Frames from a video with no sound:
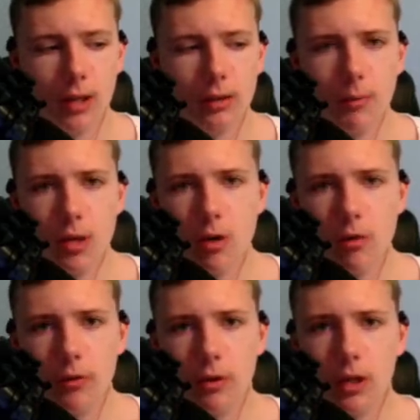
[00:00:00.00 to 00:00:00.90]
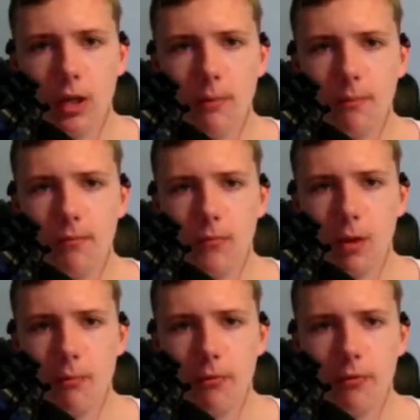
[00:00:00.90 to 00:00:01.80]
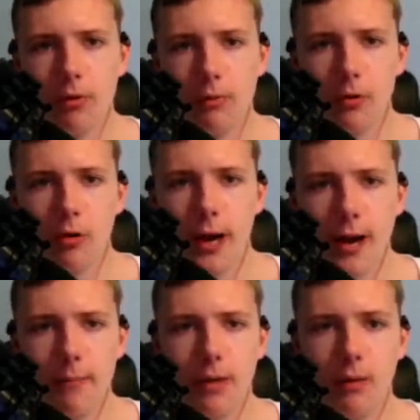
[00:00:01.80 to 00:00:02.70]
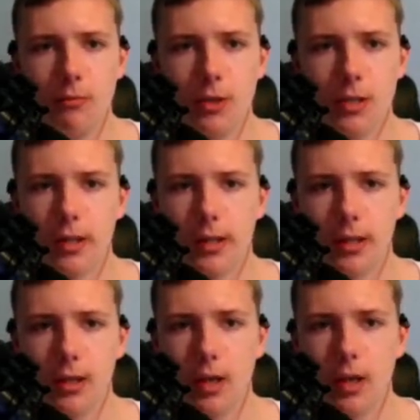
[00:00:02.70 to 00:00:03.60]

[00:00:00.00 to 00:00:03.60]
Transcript: Let me know if you think I'm full of crap and I'm just like